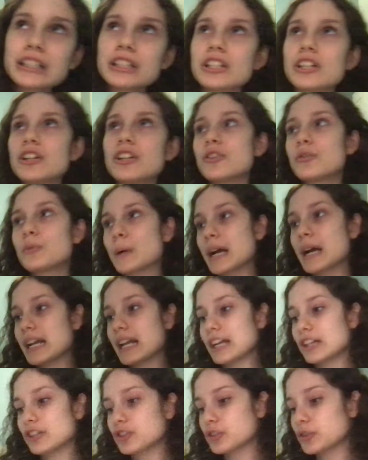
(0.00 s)
the right
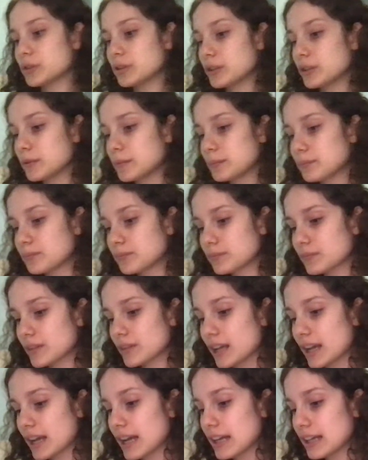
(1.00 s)
atrium
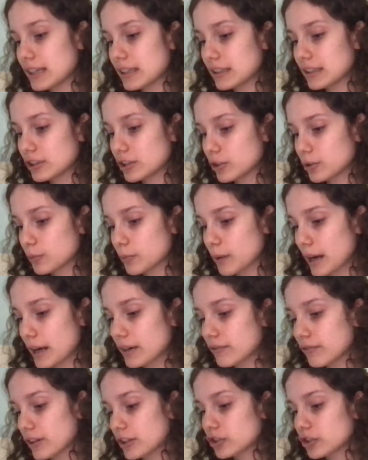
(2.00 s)
and the right
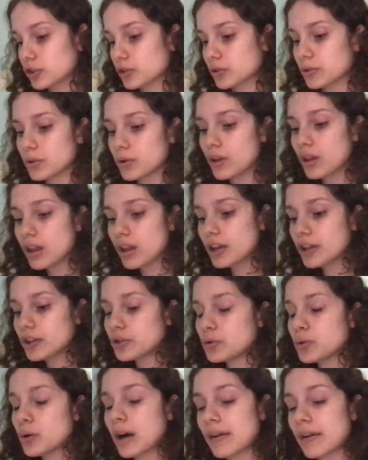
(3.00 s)
ventricle.
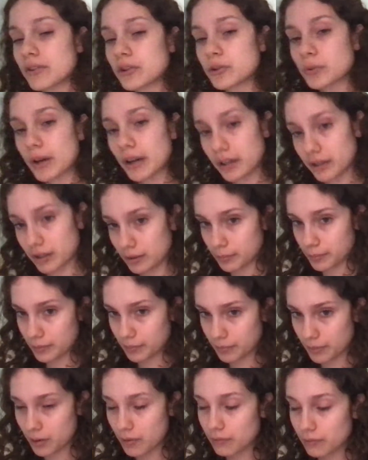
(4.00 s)
You have the tricuspid
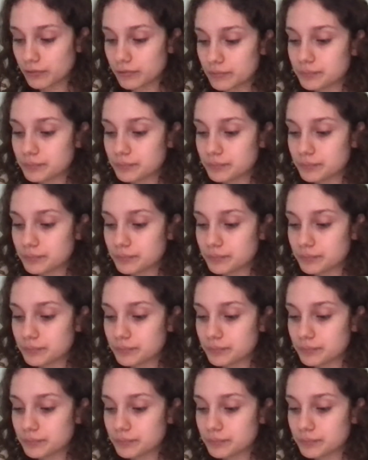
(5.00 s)
valve.